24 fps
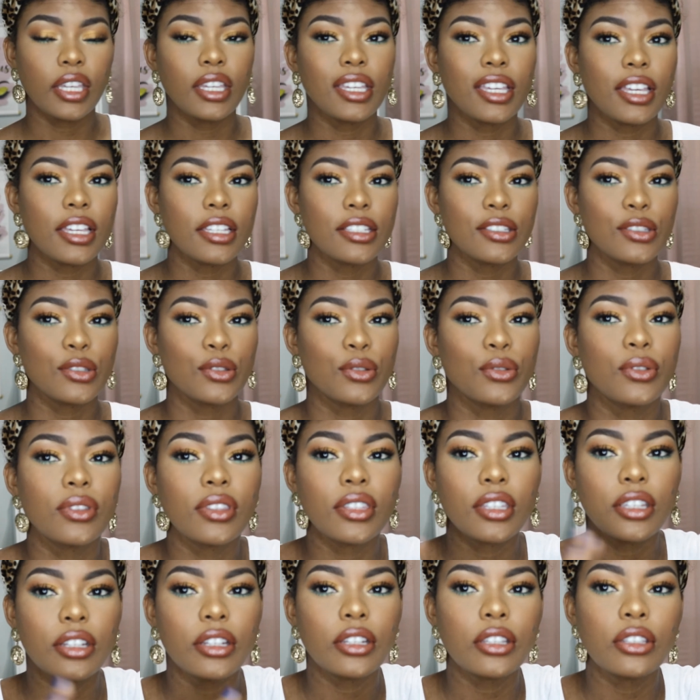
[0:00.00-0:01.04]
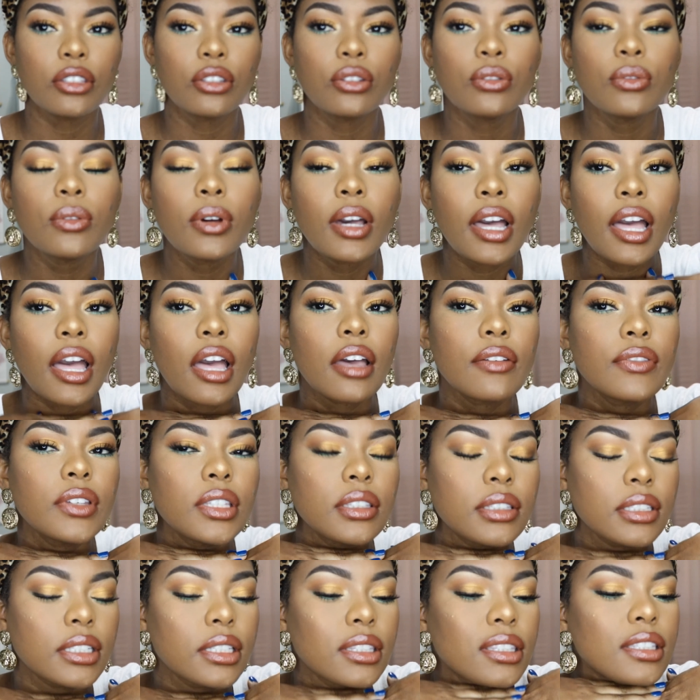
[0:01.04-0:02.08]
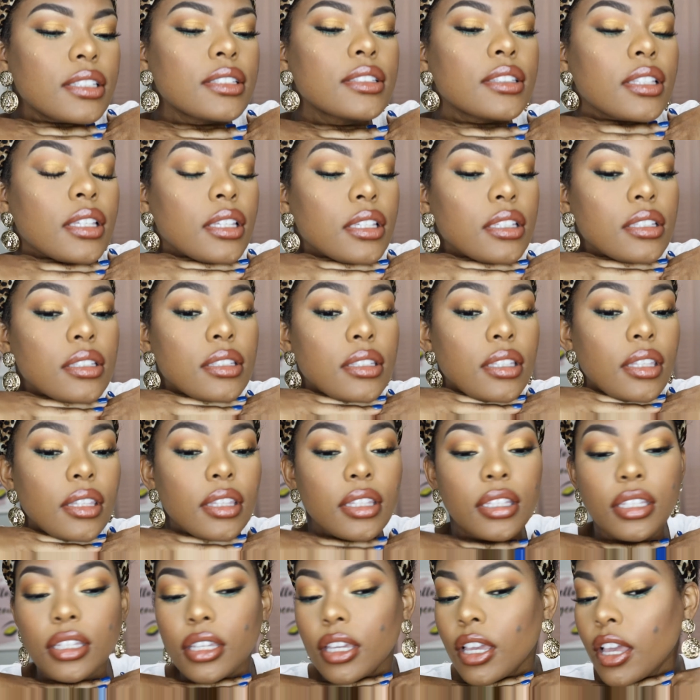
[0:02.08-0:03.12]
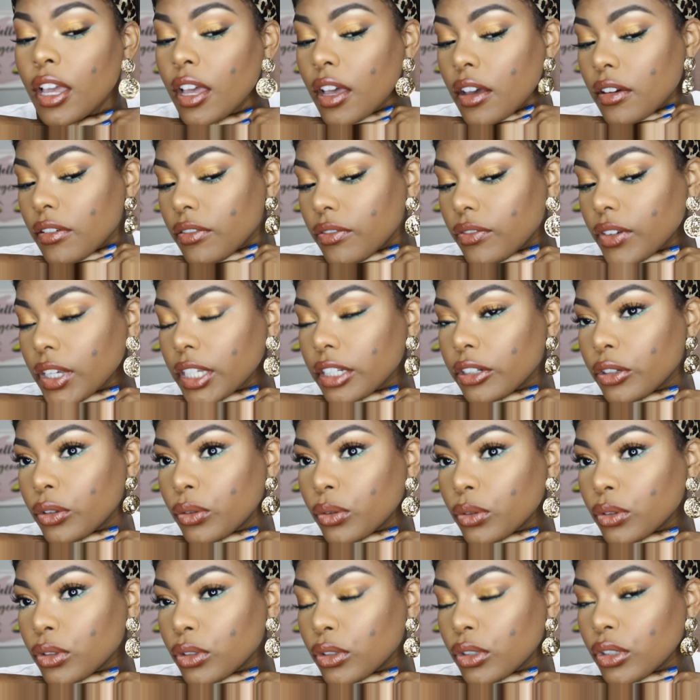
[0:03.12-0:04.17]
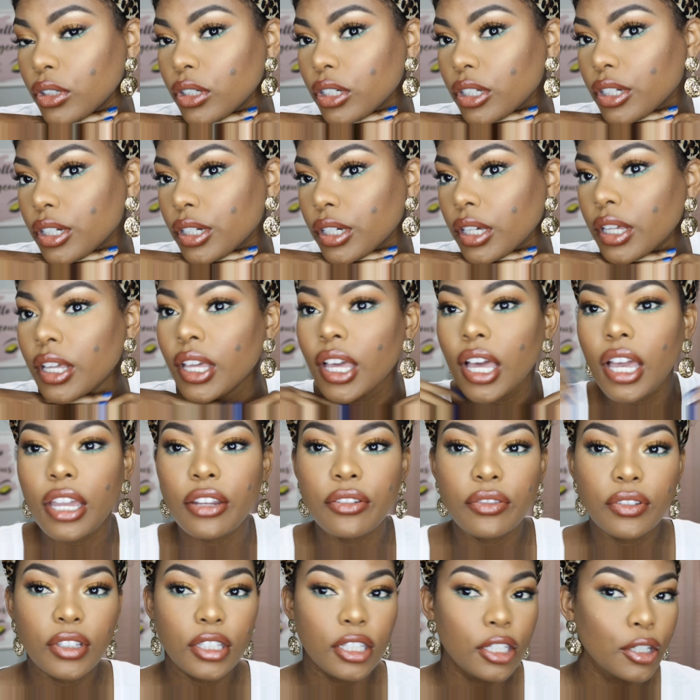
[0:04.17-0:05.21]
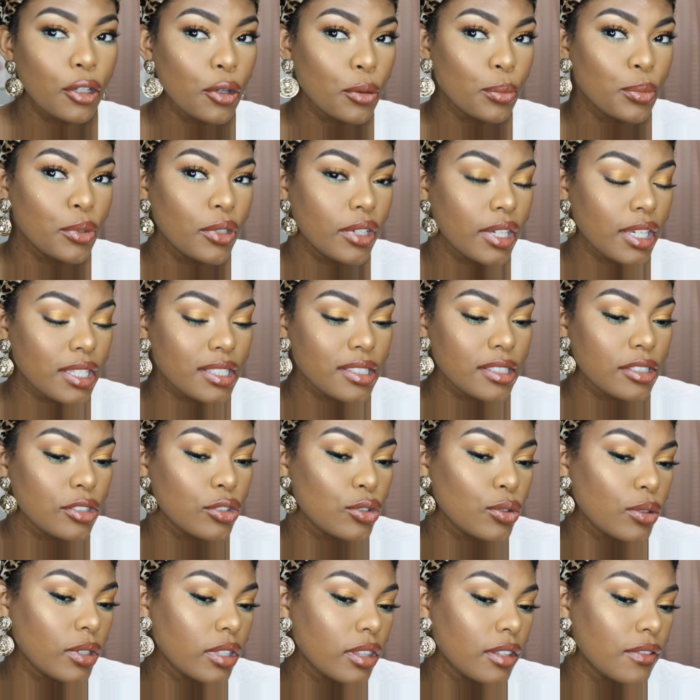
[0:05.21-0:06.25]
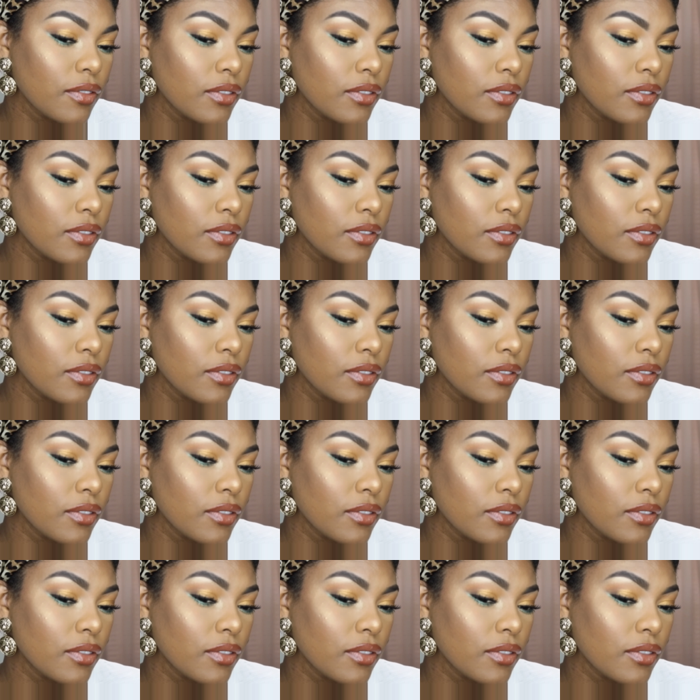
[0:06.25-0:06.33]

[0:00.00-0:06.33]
guys, so there you have it. This is the final look. I really hope you guys enjoyed the